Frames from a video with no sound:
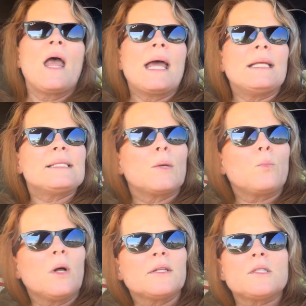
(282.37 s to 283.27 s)
And he
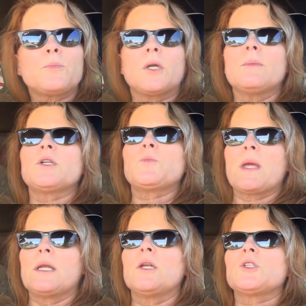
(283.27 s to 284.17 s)
said, well, it's pretty much
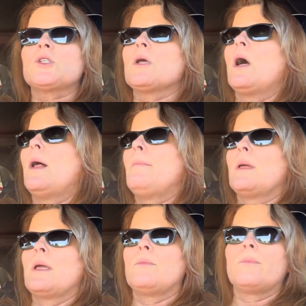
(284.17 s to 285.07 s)
Spanish,
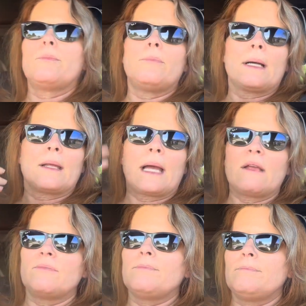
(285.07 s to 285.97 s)
and
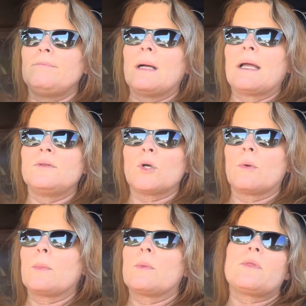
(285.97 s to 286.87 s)
I don't
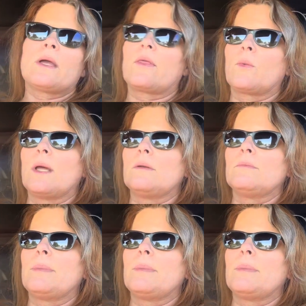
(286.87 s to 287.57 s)
remember the other one,